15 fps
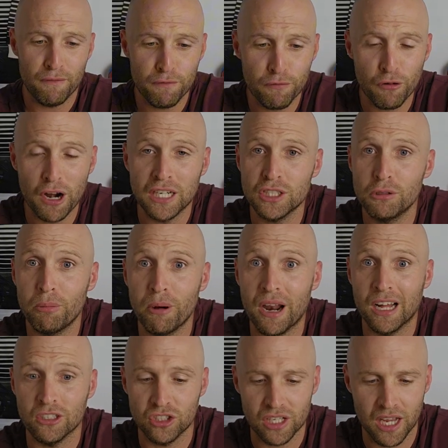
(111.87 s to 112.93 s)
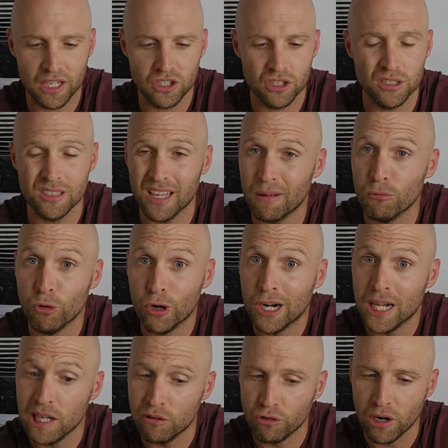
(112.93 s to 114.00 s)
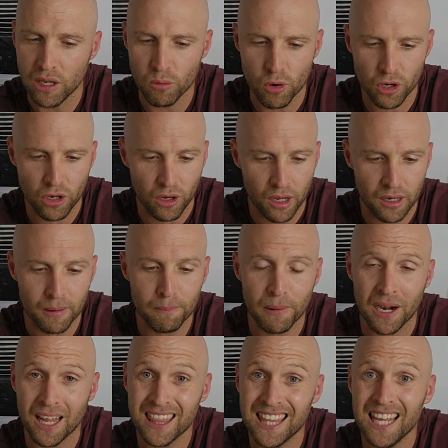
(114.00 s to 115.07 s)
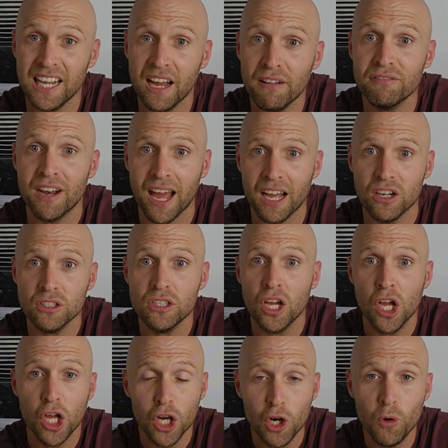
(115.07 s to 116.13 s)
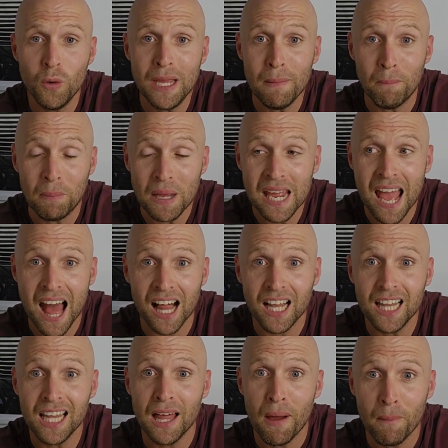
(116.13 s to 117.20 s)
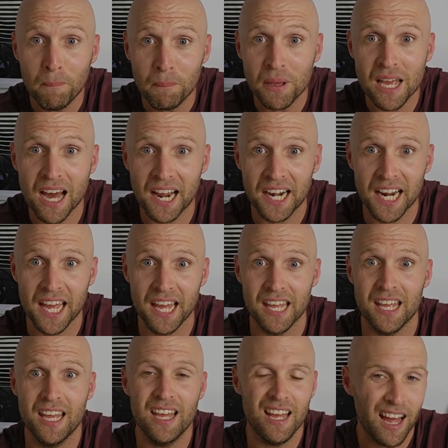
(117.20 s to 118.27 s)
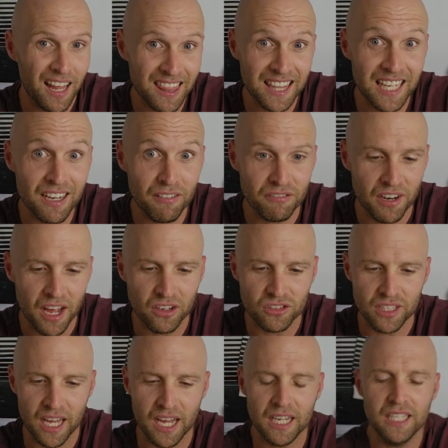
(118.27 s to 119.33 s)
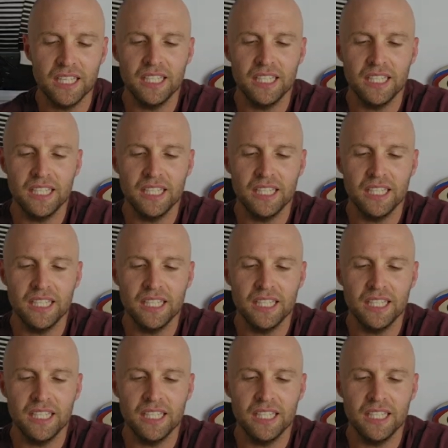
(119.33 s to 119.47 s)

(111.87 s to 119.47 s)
French pronunciations there. I'm really, really working at. But I think I've nailed Louis Biarre. I think I've nailed that.